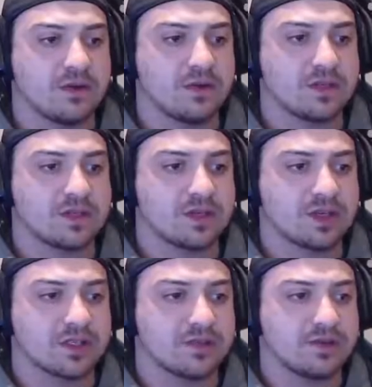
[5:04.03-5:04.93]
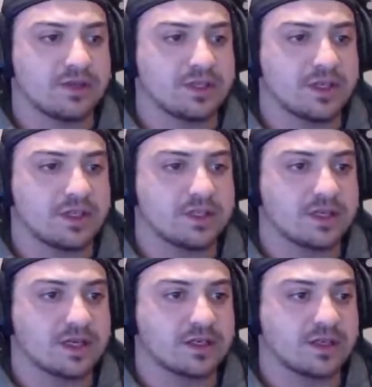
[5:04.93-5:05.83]
what the sizes of it is.
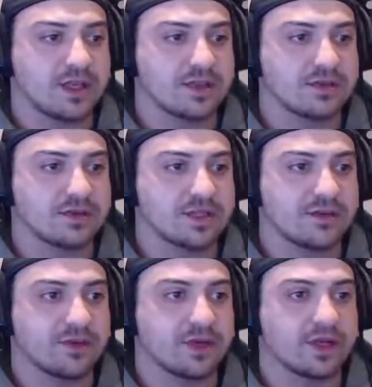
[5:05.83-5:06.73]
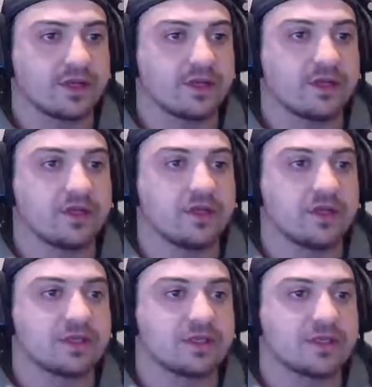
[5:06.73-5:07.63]
There's actually asteroids everywhere,
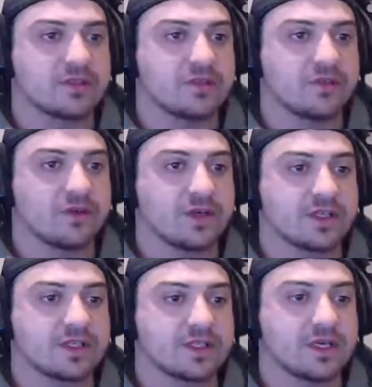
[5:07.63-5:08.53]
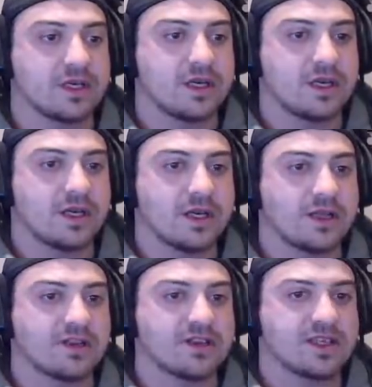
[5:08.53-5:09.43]
so that's good for us.
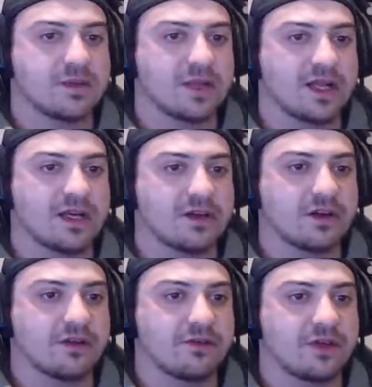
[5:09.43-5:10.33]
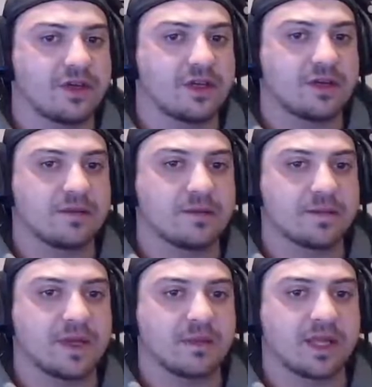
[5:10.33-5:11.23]
I don't see a planet. Don't know if you can
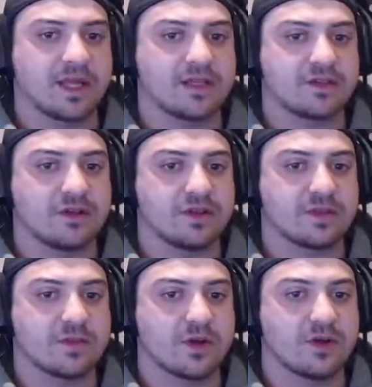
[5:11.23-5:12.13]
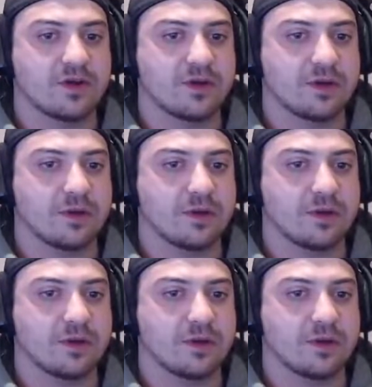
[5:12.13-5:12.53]
get planets on this mode.